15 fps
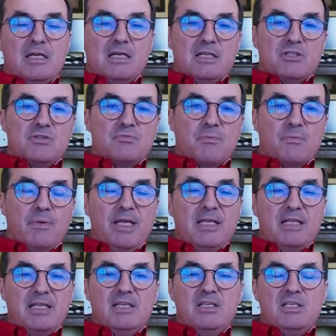is
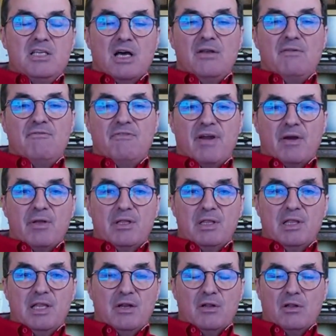really done very
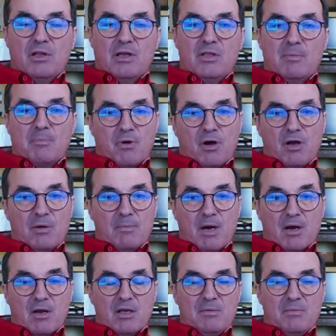little in the broader
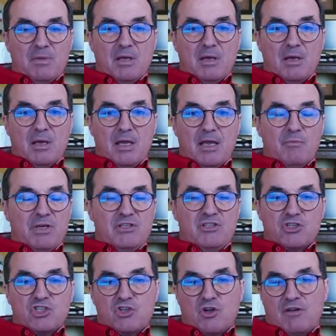market, and we
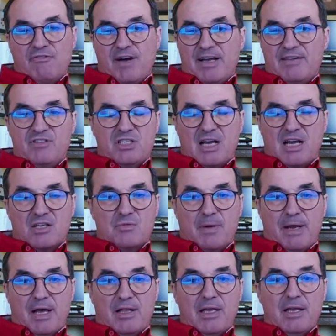just saw 5 stocks
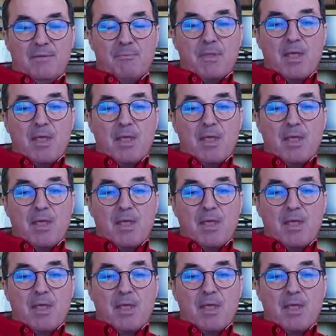rally,